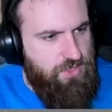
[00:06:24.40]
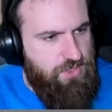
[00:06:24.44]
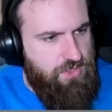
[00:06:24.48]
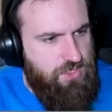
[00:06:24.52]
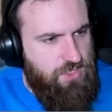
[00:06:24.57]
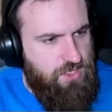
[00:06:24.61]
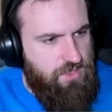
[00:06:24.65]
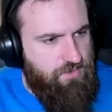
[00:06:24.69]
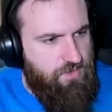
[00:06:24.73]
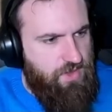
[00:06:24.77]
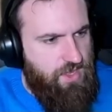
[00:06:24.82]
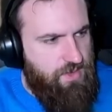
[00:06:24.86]

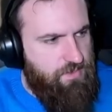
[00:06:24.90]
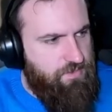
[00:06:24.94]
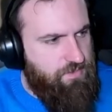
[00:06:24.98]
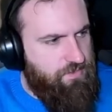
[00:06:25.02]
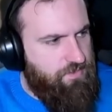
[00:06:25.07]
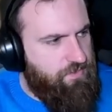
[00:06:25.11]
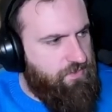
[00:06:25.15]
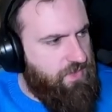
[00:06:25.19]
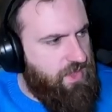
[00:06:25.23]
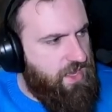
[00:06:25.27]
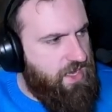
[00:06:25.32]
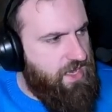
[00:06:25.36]
event.
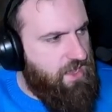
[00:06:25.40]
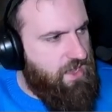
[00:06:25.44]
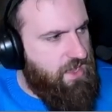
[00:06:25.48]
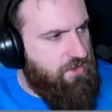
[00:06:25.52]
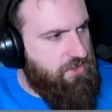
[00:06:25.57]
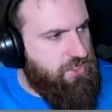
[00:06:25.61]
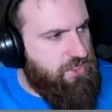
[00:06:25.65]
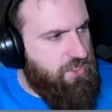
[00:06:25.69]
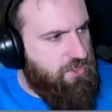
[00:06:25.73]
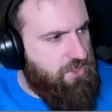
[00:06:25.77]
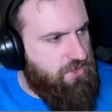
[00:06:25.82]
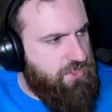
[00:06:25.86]
And now it
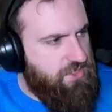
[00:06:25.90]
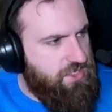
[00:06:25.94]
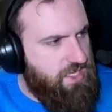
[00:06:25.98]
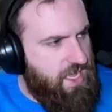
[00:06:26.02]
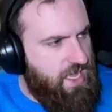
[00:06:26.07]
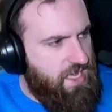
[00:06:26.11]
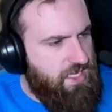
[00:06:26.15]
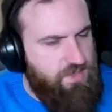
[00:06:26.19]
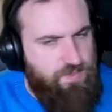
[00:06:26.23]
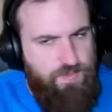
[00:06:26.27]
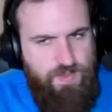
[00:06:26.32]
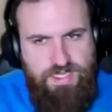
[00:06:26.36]
shows
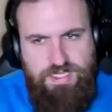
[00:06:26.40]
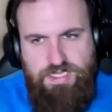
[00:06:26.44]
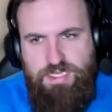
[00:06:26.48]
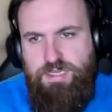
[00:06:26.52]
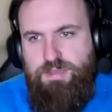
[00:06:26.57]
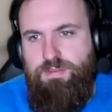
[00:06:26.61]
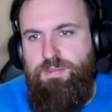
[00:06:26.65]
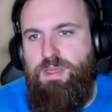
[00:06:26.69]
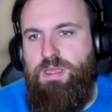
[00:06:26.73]
as busy.